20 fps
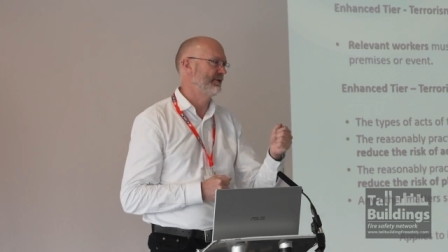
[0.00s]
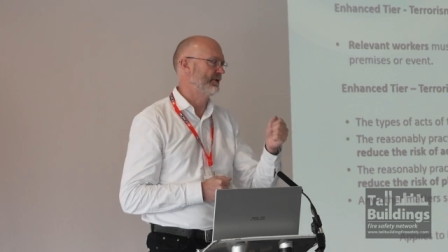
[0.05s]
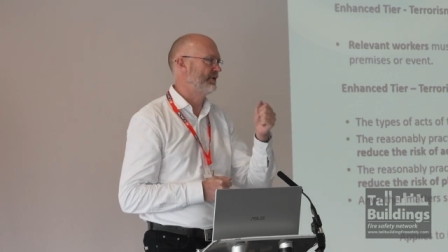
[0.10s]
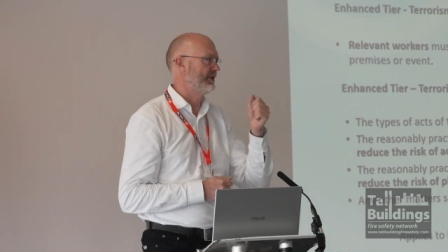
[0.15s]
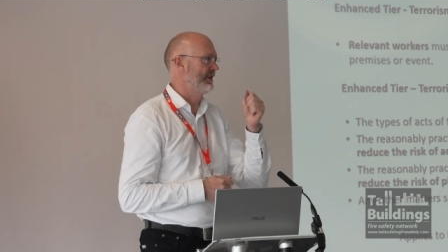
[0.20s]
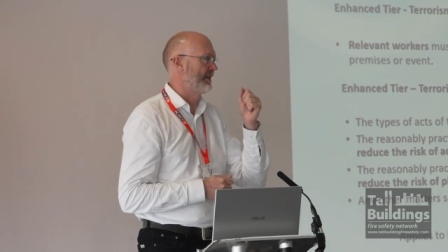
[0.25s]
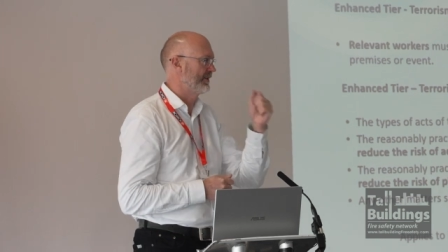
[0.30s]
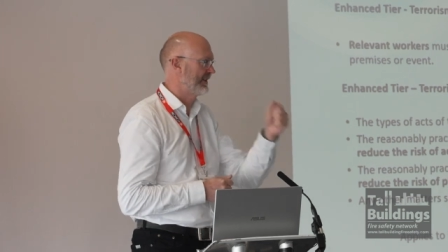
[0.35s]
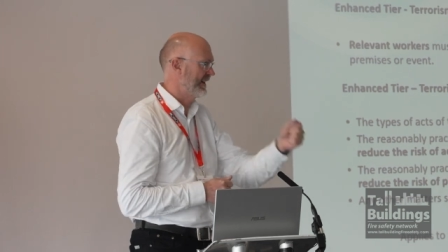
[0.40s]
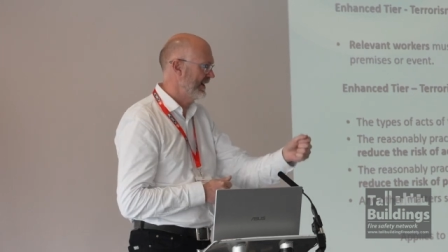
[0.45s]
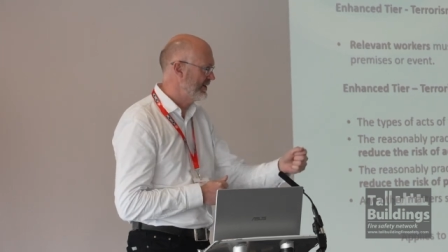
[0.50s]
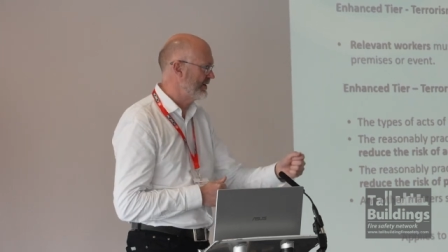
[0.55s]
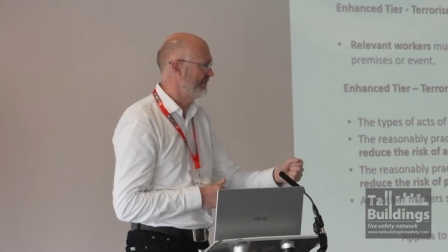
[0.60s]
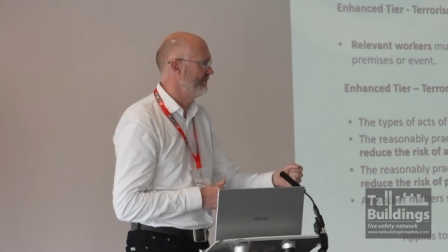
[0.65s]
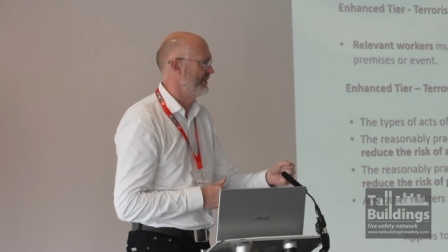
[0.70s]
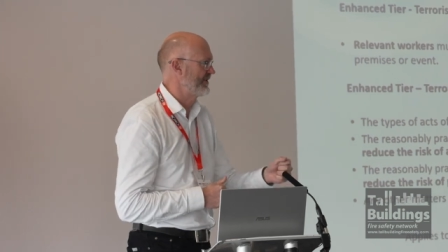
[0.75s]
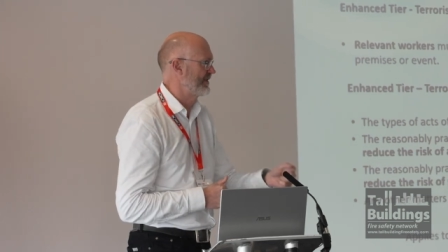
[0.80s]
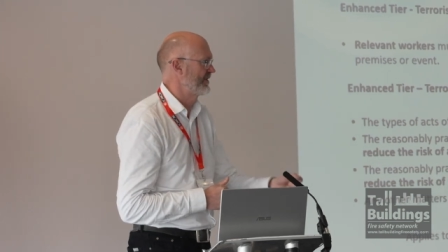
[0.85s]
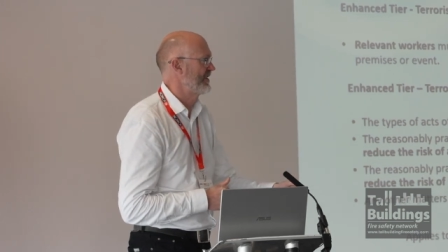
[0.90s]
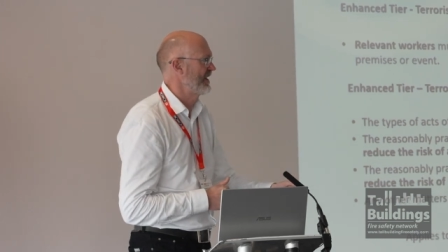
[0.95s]
or the location
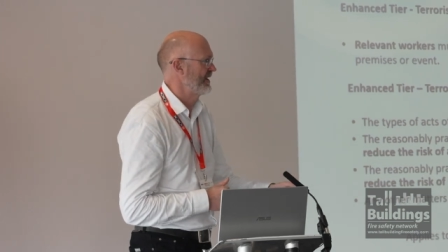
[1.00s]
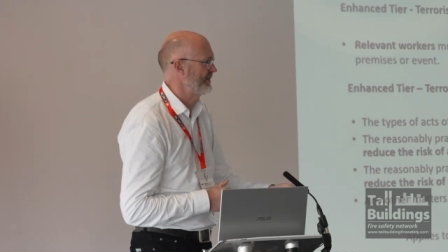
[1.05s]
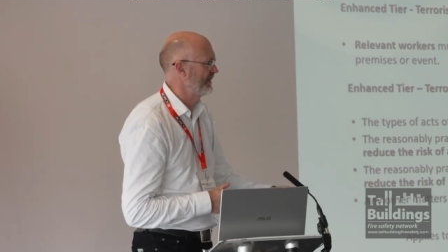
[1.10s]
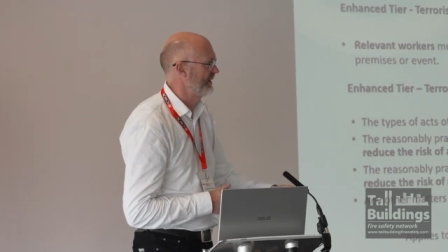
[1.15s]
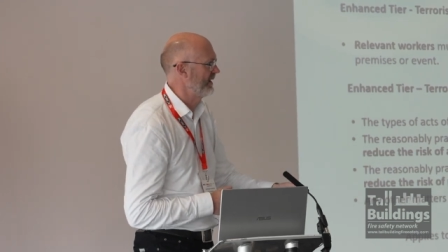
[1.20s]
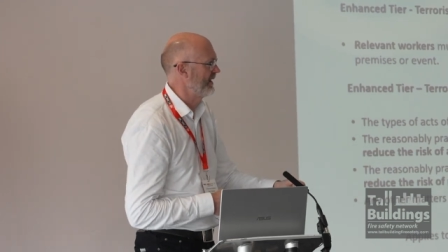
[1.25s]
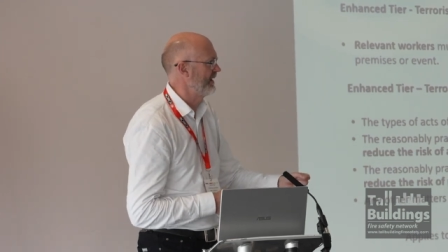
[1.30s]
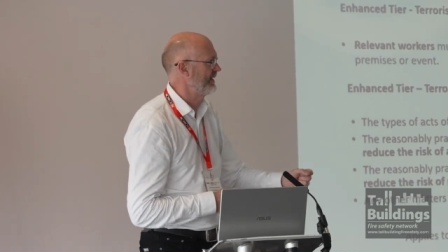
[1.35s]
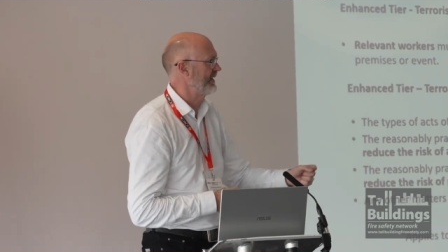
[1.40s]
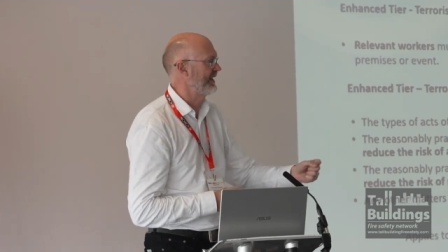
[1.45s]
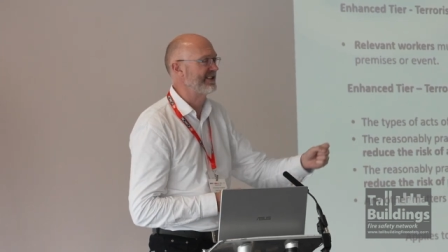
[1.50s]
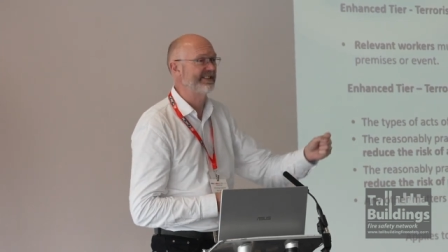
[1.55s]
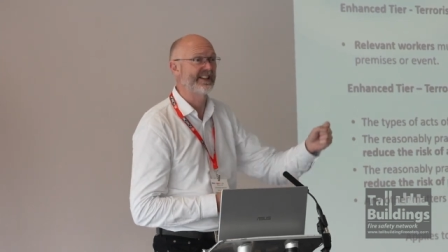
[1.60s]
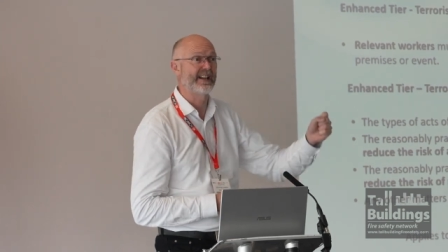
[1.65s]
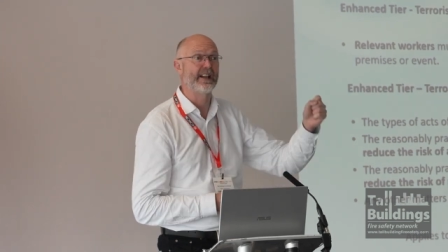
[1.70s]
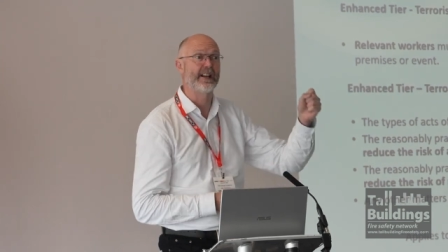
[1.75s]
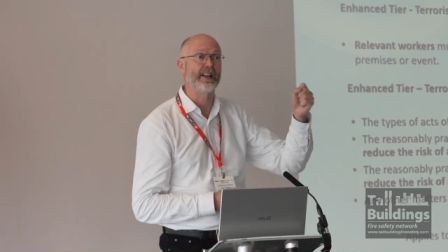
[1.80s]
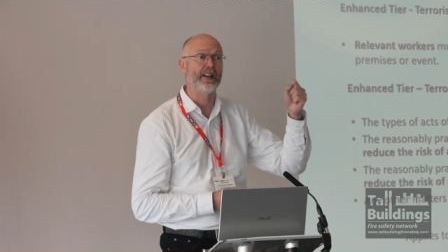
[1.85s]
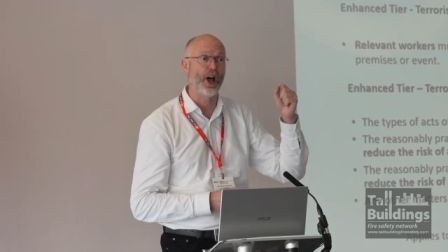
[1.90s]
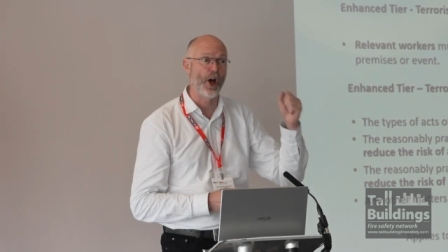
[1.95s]
risk assessment, I think
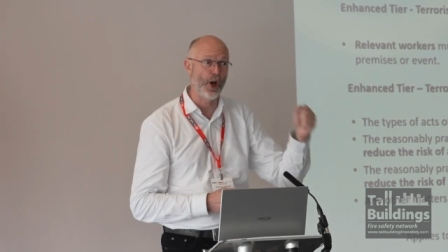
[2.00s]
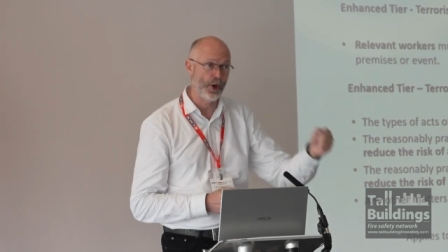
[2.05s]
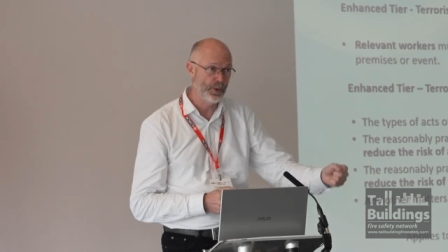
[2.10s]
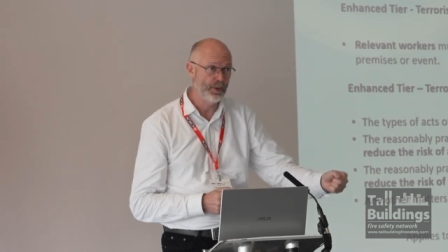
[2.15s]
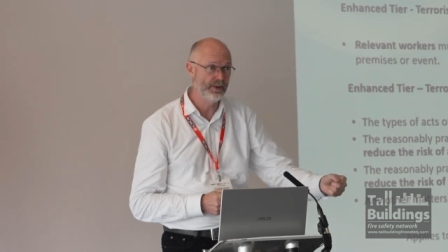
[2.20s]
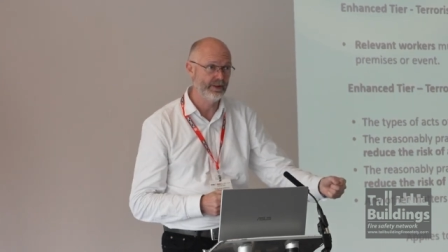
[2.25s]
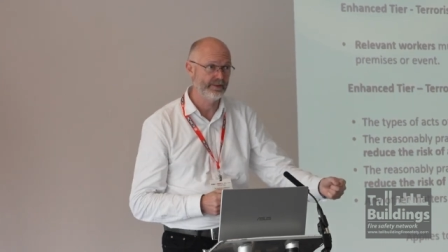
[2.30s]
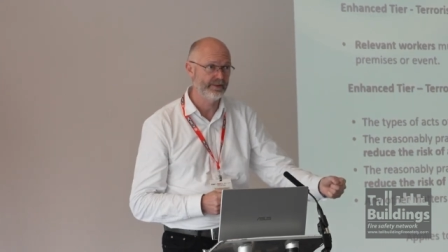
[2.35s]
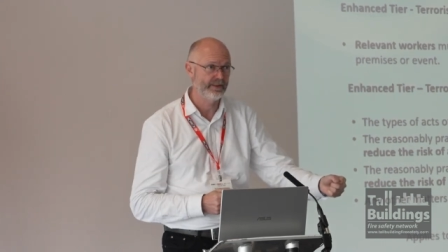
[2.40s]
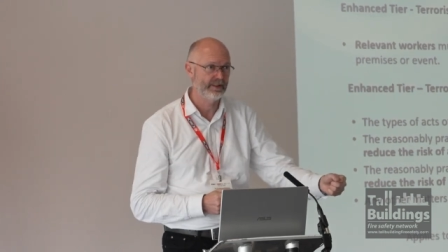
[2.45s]
said low,